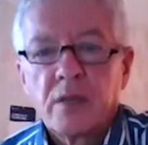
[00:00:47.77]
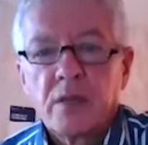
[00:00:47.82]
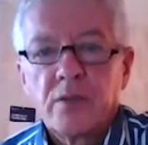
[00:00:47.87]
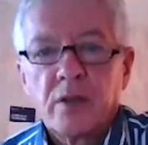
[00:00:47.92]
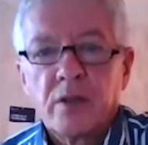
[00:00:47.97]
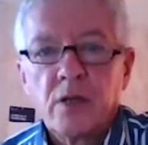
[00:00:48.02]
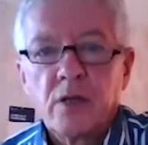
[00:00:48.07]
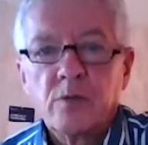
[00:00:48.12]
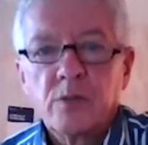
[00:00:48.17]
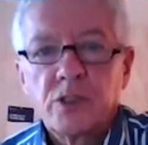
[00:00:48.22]

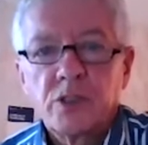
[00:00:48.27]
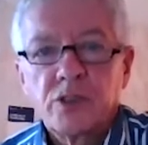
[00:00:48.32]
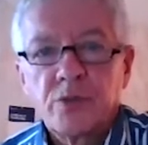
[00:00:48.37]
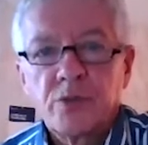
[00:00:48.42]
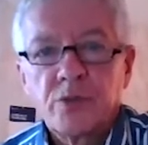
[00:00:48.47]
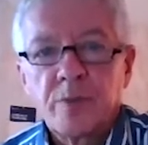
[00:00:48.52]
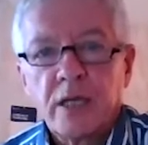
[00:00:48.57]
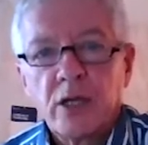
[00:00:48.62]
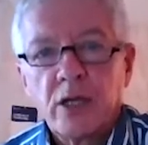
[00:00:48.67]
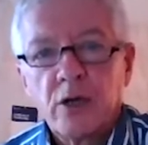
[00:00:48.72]
The loans
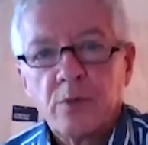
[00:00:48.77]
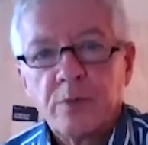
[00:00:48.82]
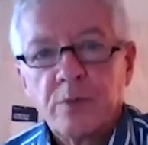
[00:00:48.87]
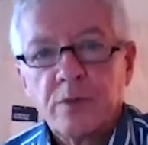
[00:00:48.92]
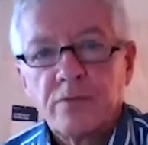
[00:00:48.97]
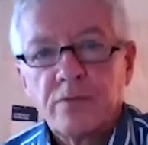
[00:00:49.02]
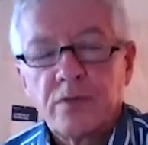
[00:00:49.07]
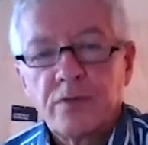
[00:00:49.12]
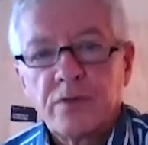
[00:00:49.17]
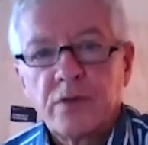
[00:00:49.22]
remain
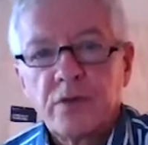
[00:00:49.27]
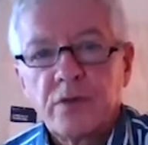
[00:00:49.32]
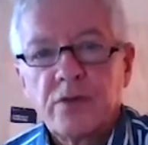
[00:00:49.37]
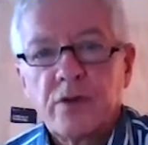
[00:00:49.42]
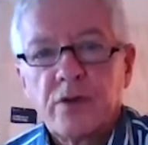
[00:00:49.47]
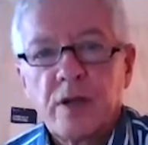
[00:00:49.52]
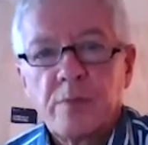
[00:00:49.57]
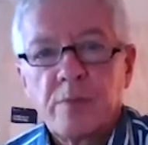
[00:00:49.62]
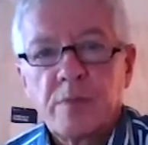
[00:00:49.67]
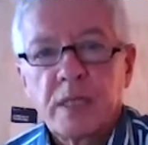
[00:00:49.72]
open for
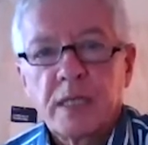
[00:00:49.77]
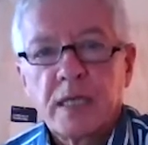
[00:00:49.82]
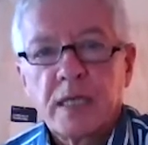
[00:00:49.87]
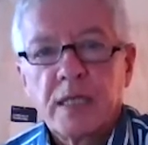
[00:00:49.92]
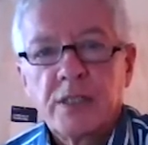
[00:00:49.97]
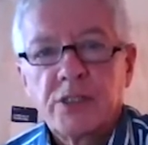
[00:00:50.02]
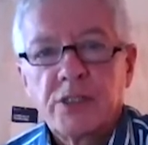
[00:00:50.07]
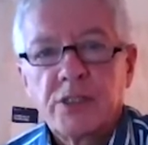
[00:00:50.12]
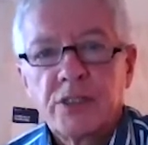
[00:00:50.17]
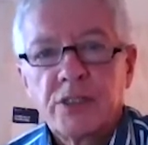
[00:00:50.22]
further
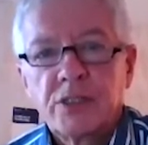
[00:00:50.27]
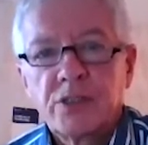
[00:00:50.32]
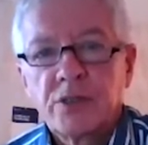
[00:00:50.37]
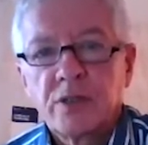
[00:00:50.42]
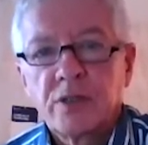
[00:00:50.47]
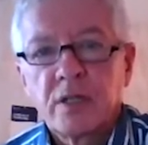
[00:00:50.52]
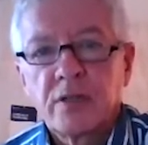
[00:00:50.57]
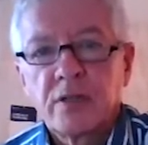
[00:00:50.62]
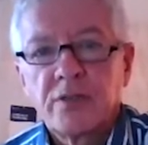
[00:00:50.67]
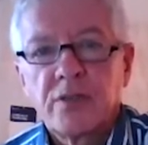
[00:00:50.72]
applications
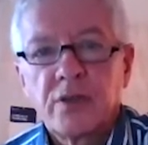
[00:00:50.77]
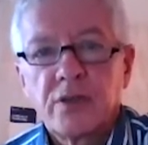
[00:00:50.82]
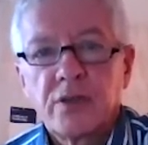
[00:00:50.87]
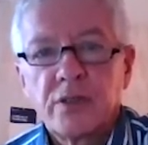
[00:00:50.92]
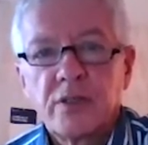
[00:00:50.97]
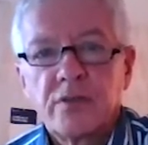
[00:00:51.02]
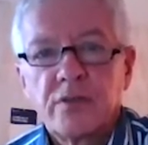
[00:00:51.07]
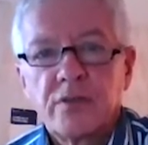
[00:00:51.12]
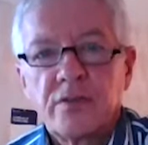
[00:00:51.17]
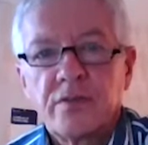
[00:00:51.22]
until the
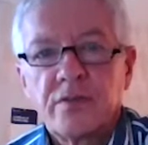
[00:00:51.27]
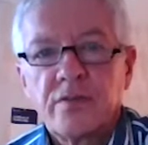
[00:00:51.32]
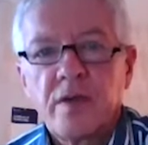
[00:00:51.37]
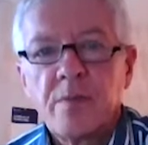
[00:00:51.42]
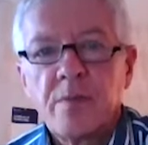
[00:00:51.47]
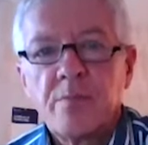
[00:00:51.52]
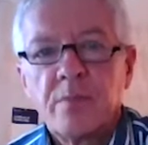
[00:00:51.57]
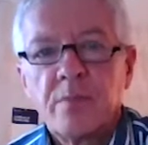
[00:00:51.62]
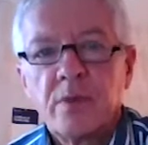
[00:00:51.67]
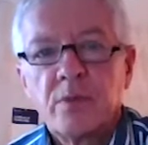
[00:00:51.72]
30th of
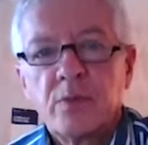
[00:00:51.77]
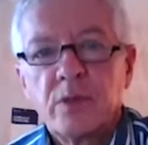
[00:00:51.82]
November,